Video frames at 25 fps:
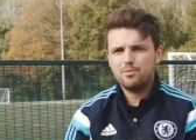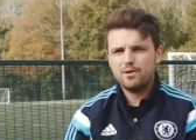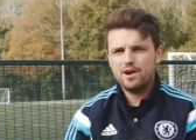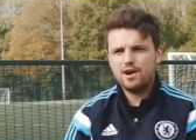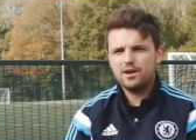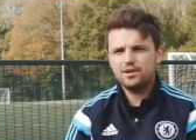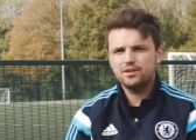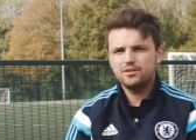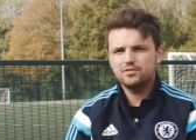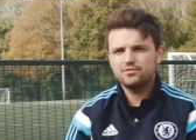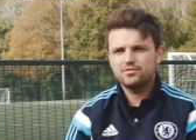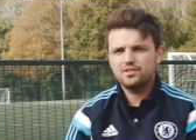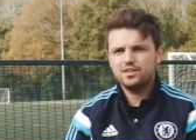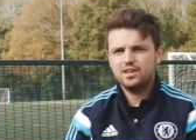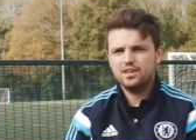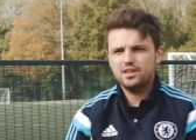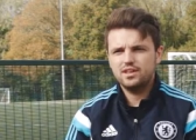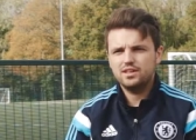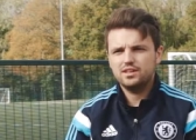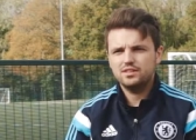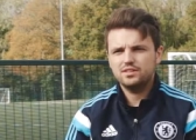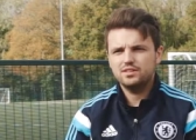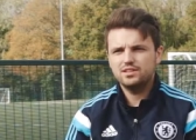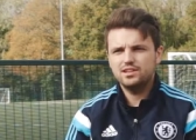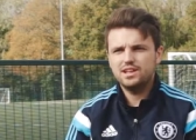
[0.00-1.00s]
proud of
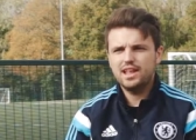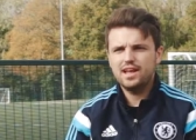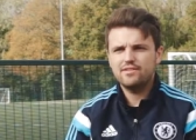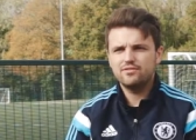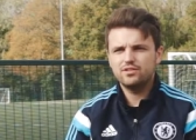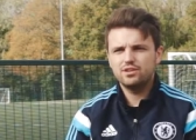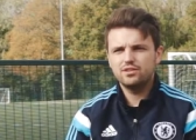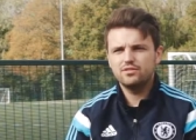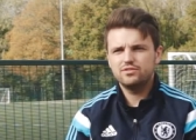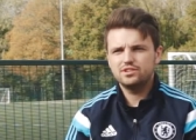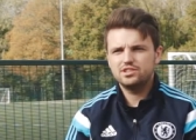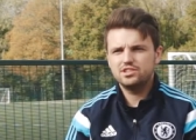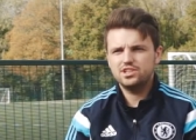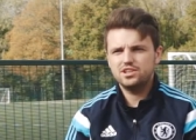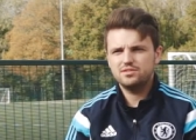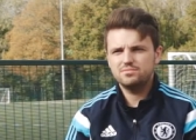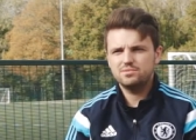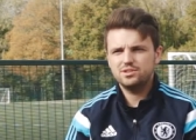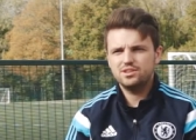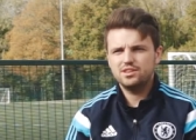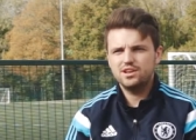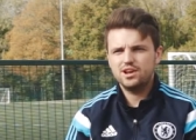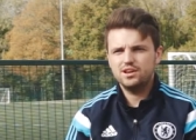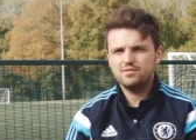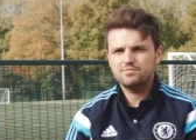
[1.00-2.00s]
the, the level of
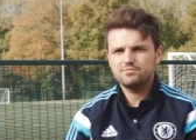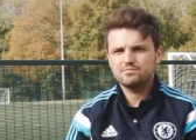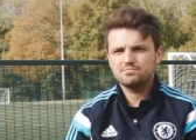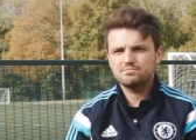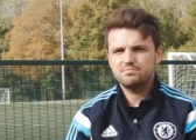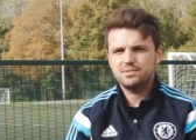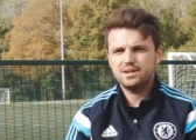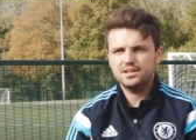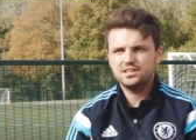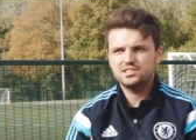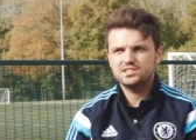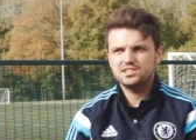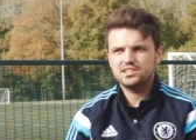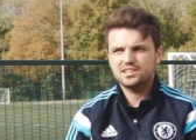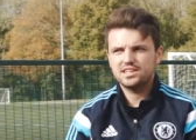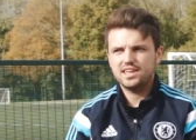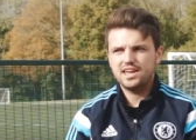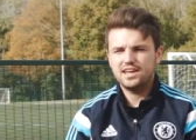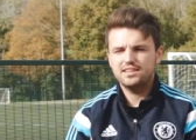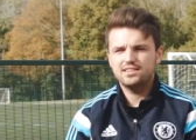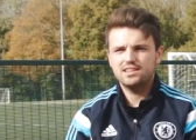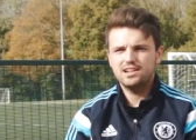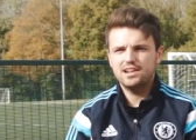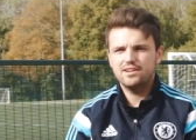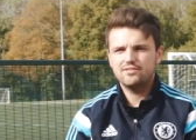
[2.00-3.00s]
achievement that I've managed to
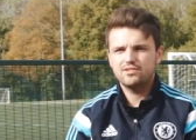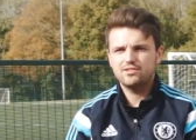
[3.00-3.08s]
get and the